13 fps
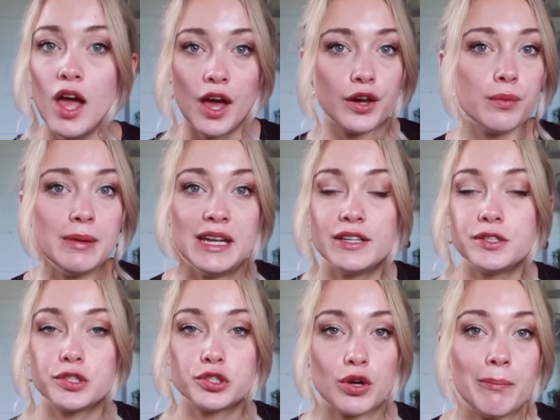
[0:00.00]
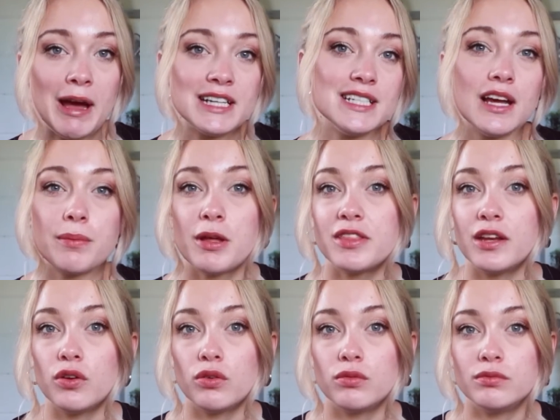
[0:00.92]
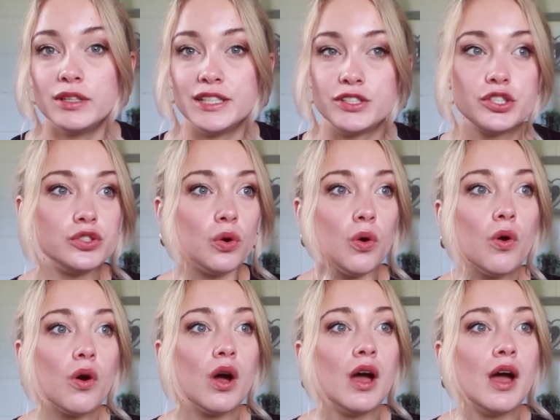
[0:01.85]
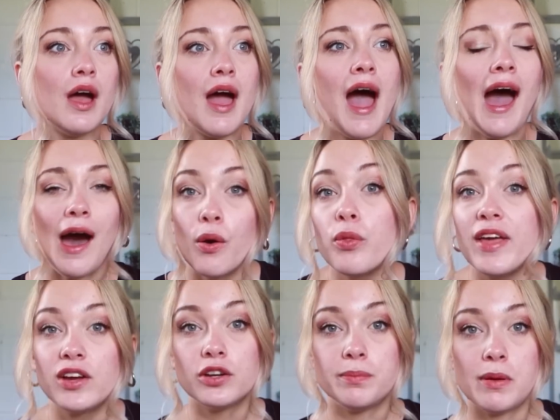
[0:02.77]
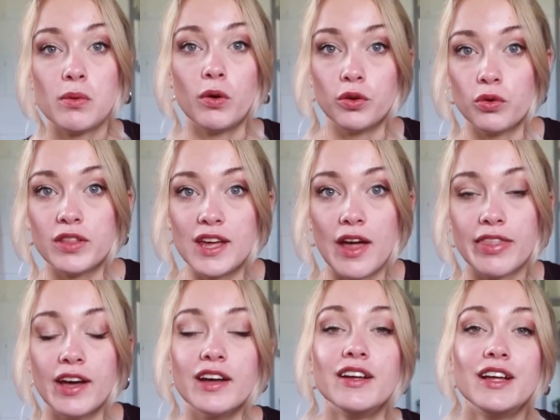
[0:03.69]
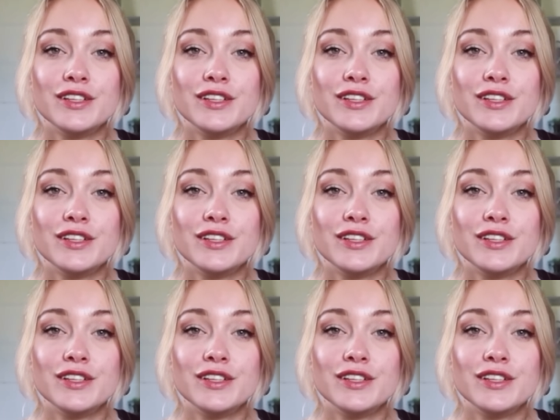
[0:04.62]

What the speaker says: a gamine and a dramatic, but they're not really sure how they could be one or the other.